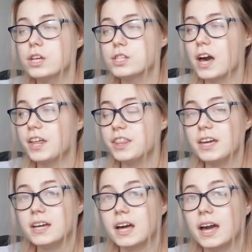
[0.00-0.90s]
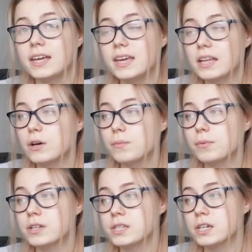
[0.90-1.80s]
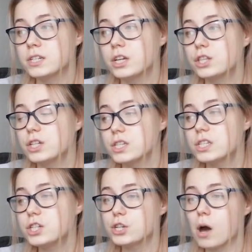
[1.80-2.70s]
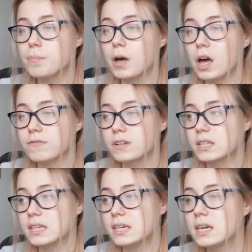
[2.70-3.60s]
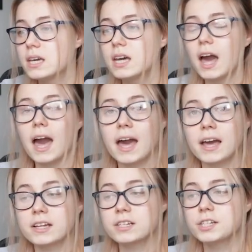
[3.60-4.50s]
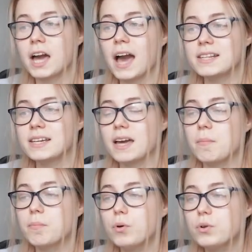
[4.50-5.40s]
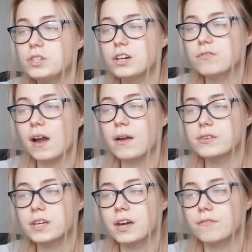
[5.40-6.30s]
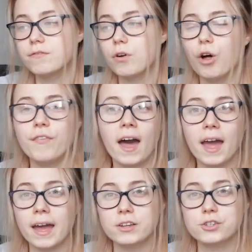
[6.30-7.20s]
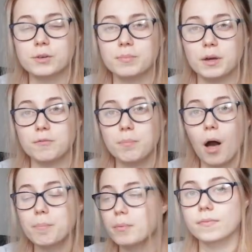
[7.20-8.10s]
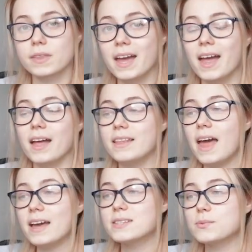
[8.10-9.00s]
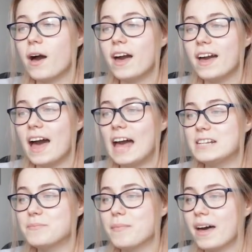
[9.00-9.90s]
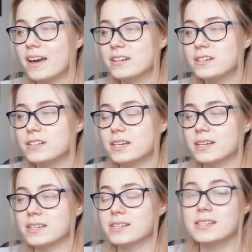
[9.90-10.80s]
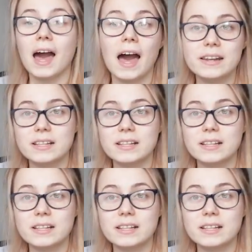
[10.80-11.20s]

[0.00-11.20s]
so I think a yellow button does the job perfectly, and adding a border around it for that extra bit of pop. Next, what I had in mind is to add a